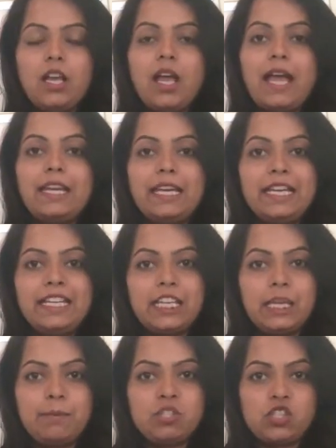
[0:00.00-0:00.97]
and it
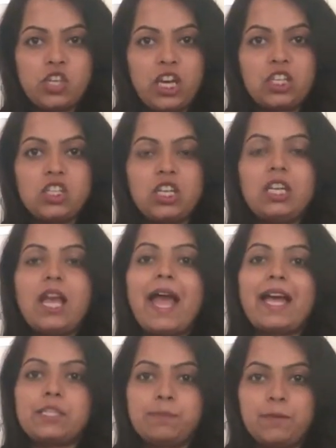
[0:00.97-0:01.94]
keeps changing
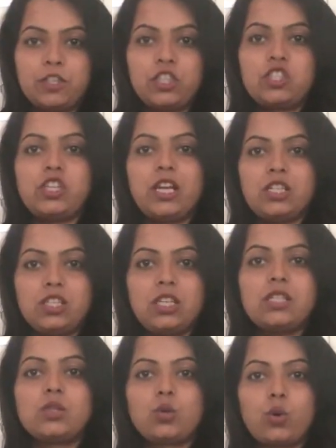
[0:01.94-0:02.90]
as per the changing
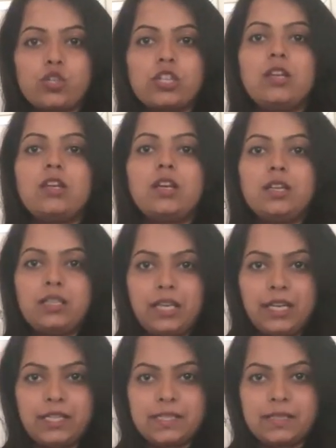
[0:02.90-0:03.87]
social
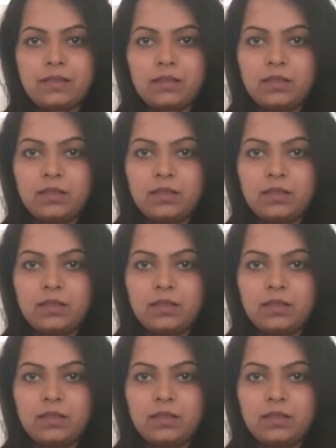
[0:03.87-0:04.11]
needs.